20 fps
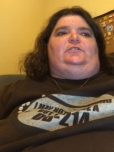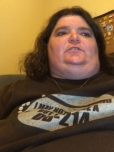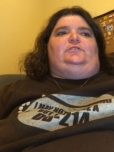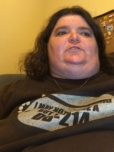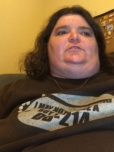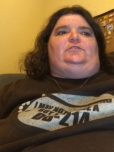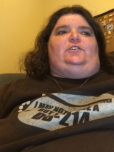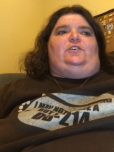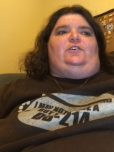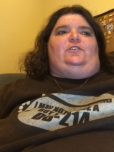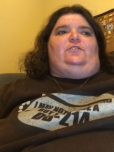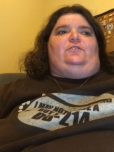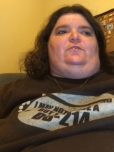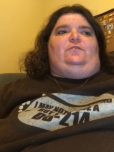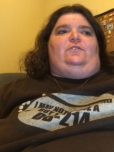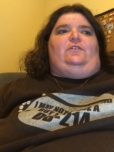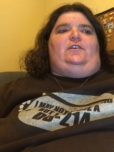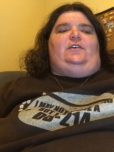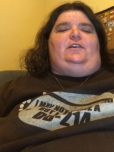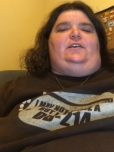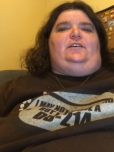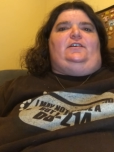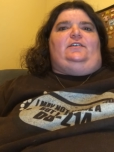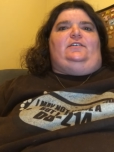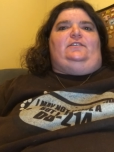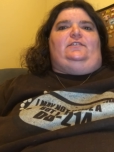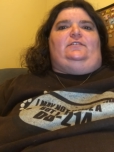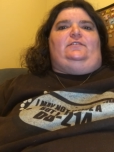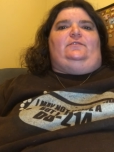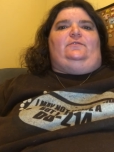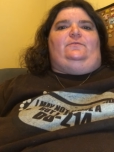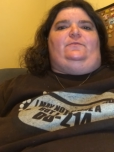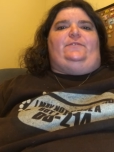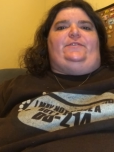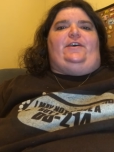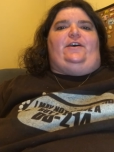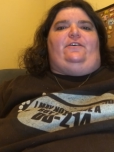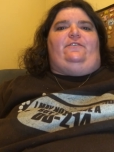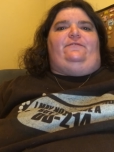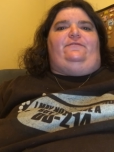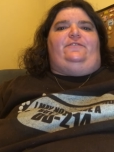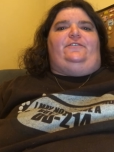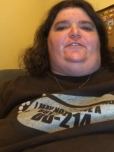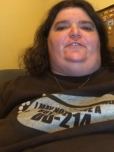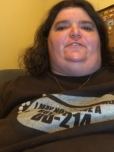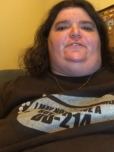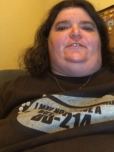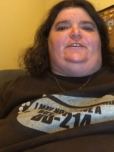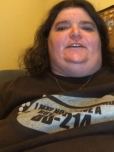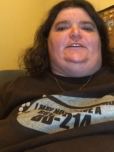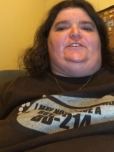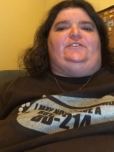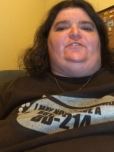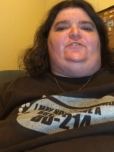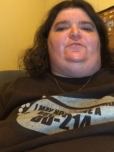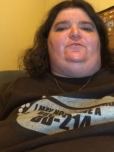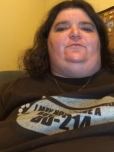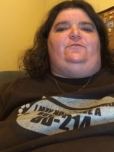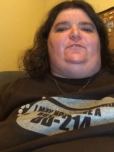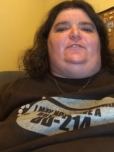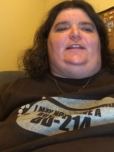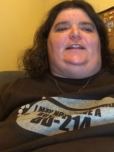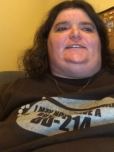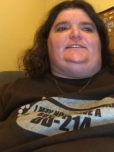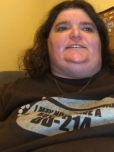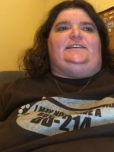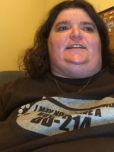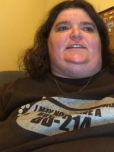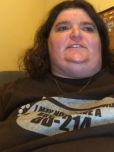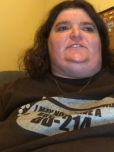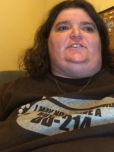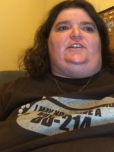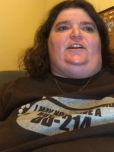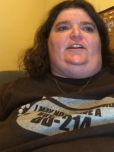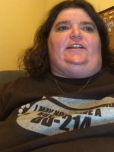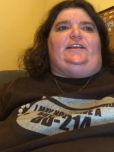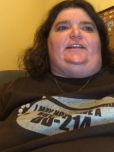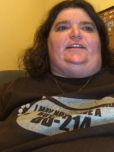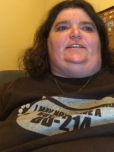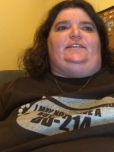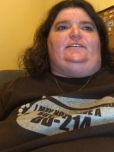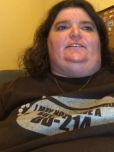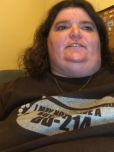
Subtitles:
So, without further ado, let's get started.